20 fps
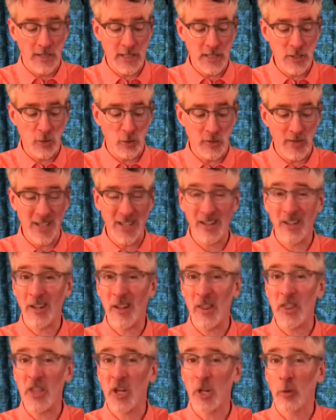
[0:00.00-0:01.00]
you'll get
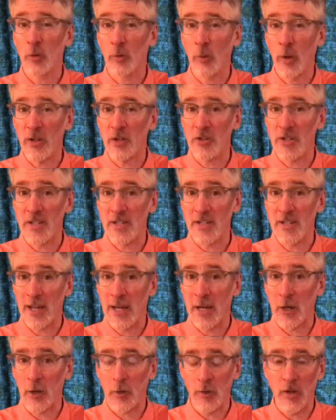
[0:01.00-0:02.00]
the crunchy
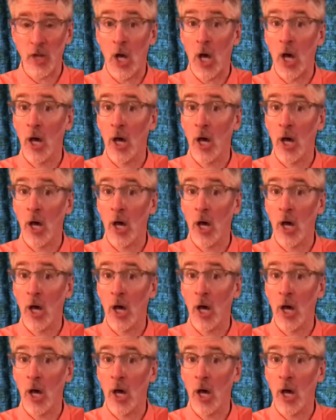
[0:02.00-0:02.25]
sound.